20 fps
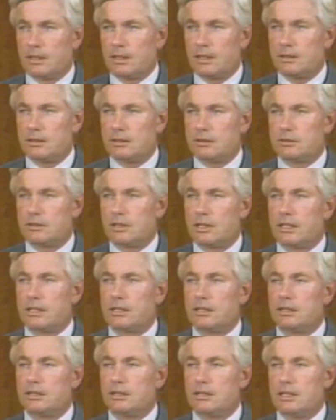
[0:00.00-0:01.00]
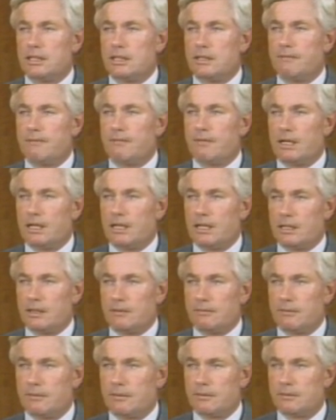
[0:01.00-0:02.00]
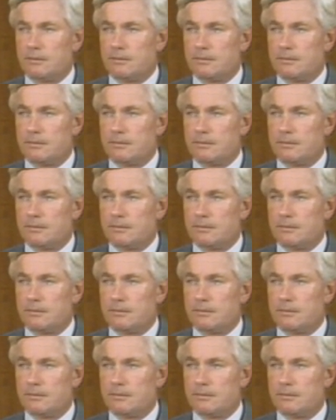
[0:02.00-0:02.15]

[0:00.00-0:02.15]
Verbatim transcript: and the Trident D5?